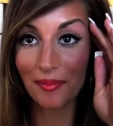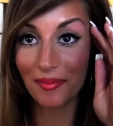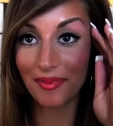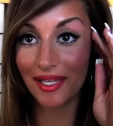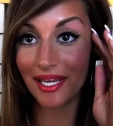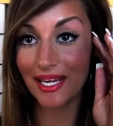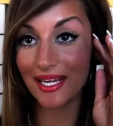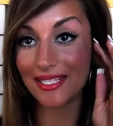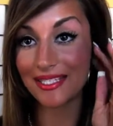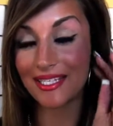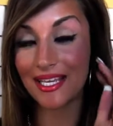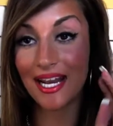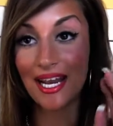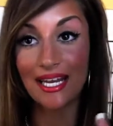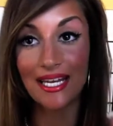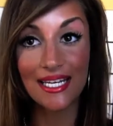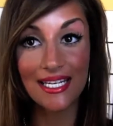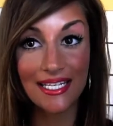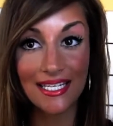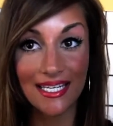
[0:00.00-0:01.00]
Like I said,
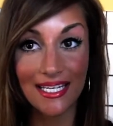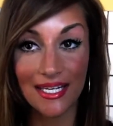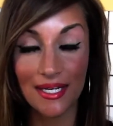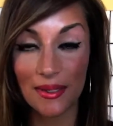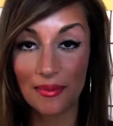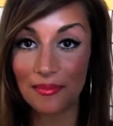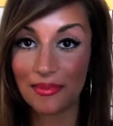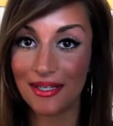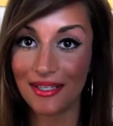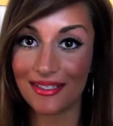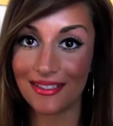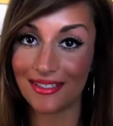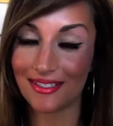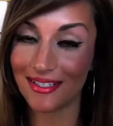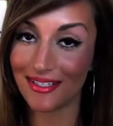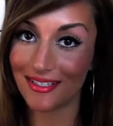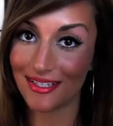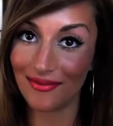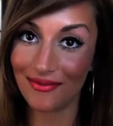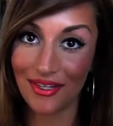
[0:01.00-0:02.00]
I didn't need them just
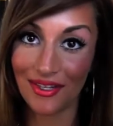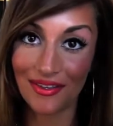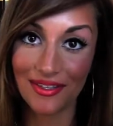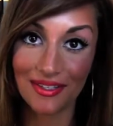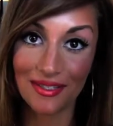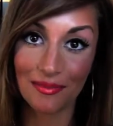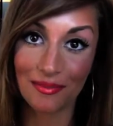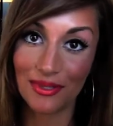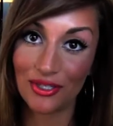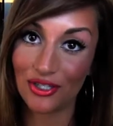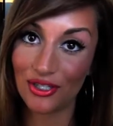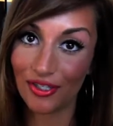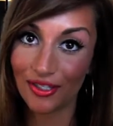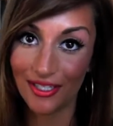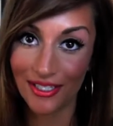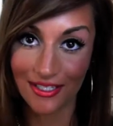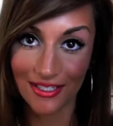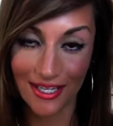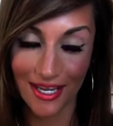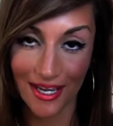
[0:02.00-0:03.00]
because I've done this a
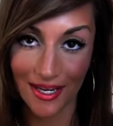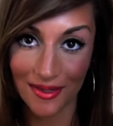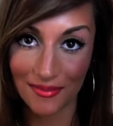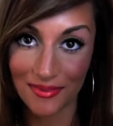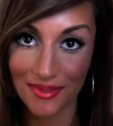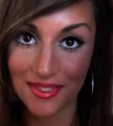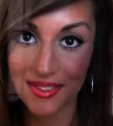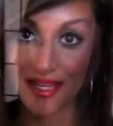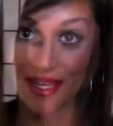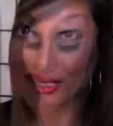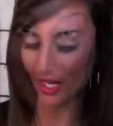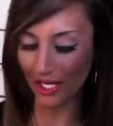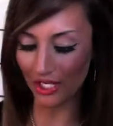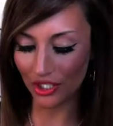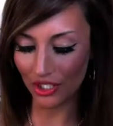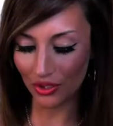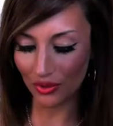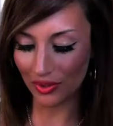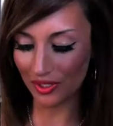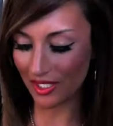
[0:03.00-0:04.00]
bajillion times. times. What I
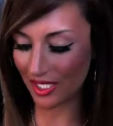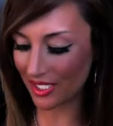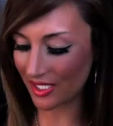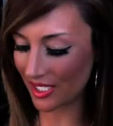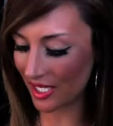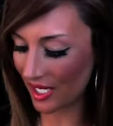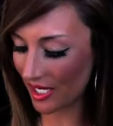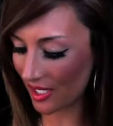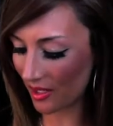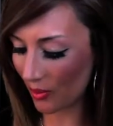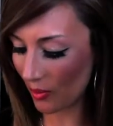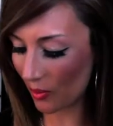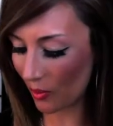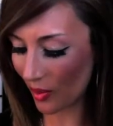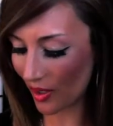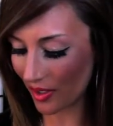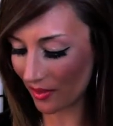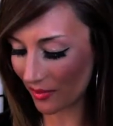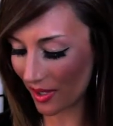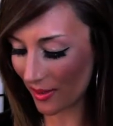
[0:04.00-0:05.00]
do is I take
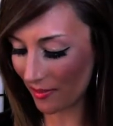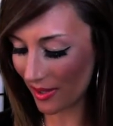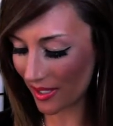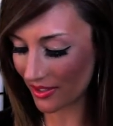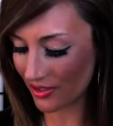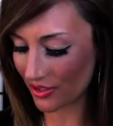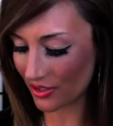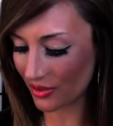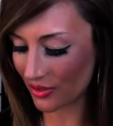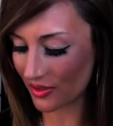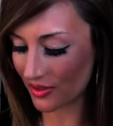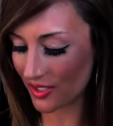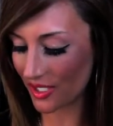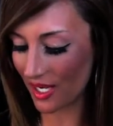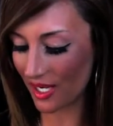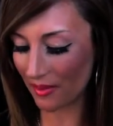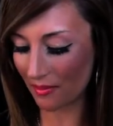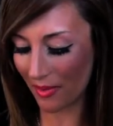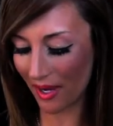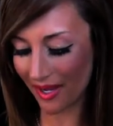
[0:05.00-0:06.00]
one of my pencils,
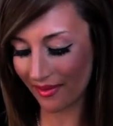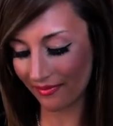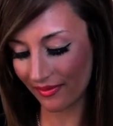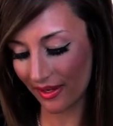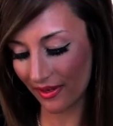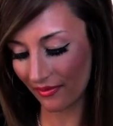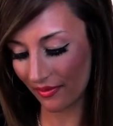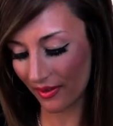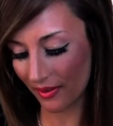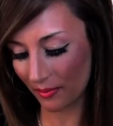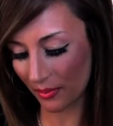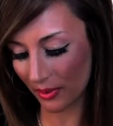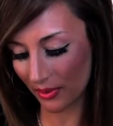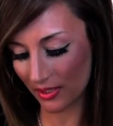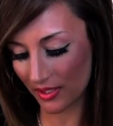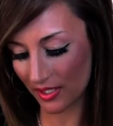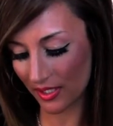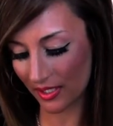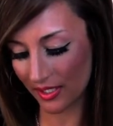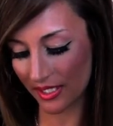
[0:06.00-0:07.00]
and my favorite
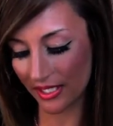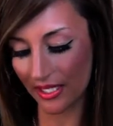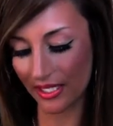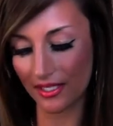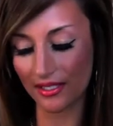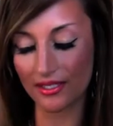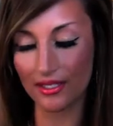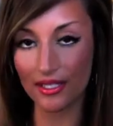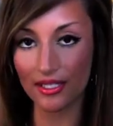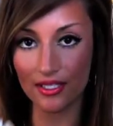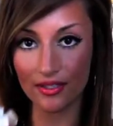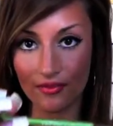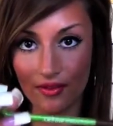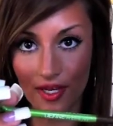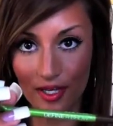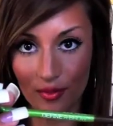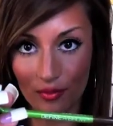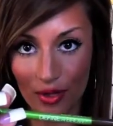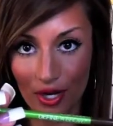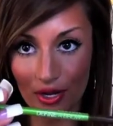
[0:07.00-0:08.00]
personally is the
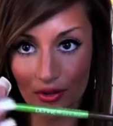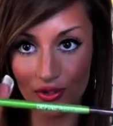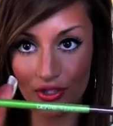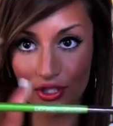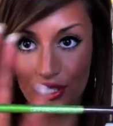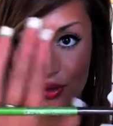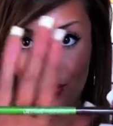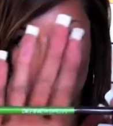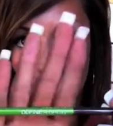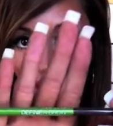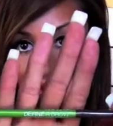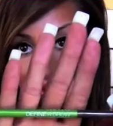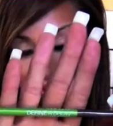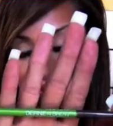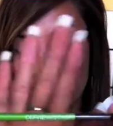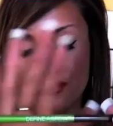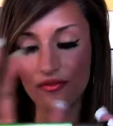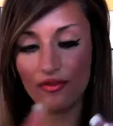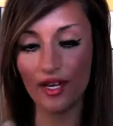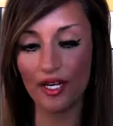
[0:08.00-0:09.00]
Define-A-Brow. So I use
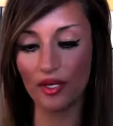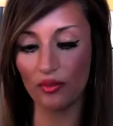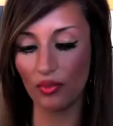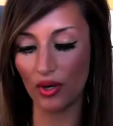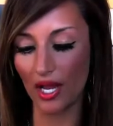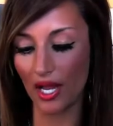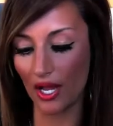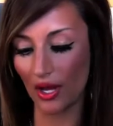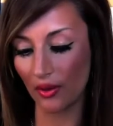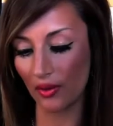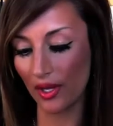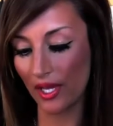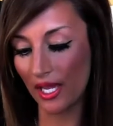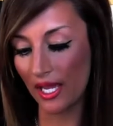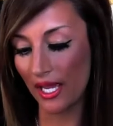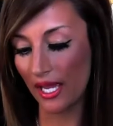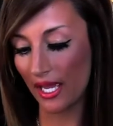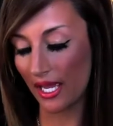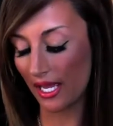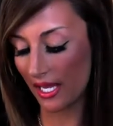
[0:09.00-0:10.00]
Define-A-Brow,
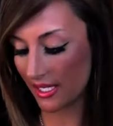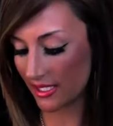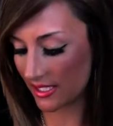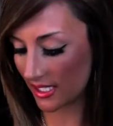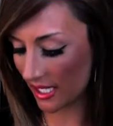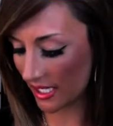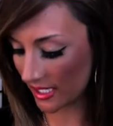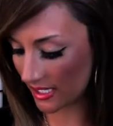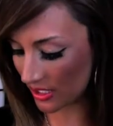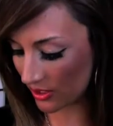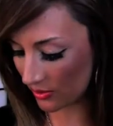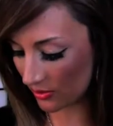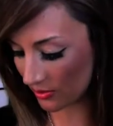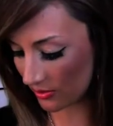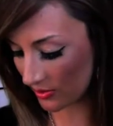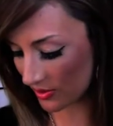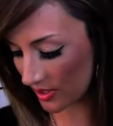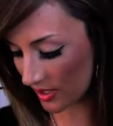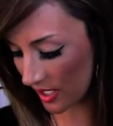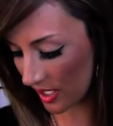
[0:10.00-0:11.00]
and I
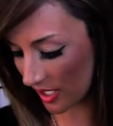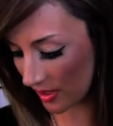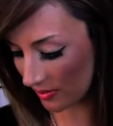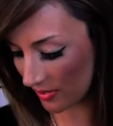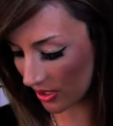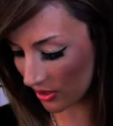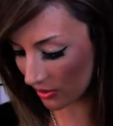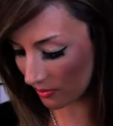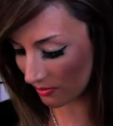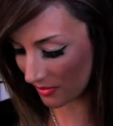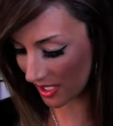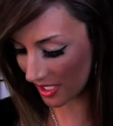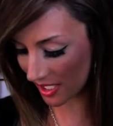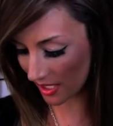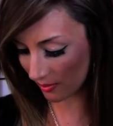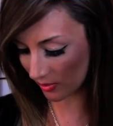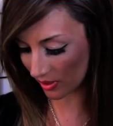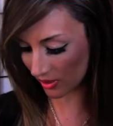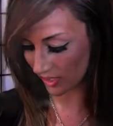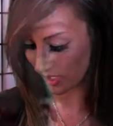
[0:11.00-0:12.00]
use either
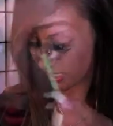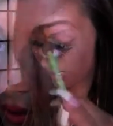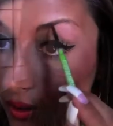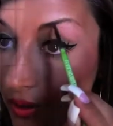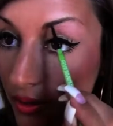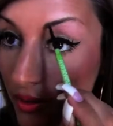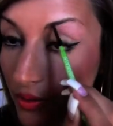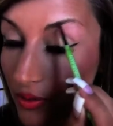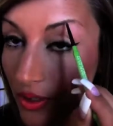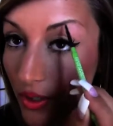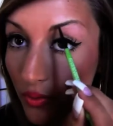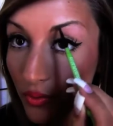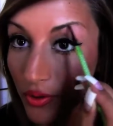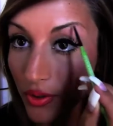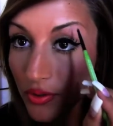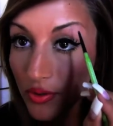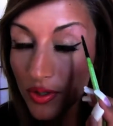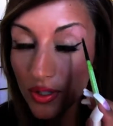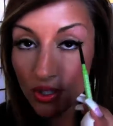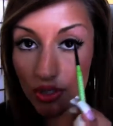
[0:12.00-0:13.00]
medium or light. And you don't
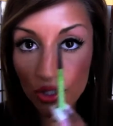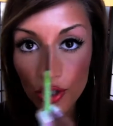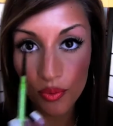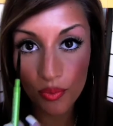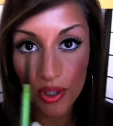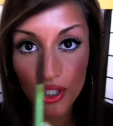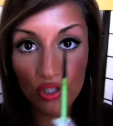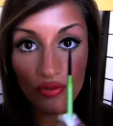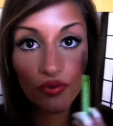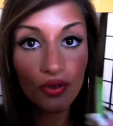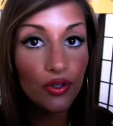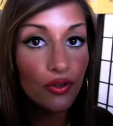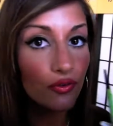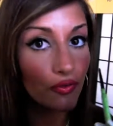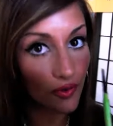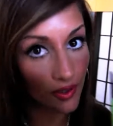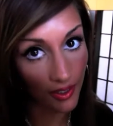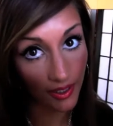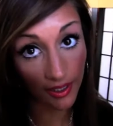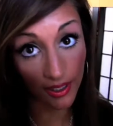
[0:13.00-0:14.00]
use this so much for the
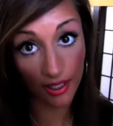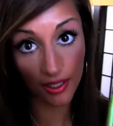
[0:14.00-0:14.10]
filling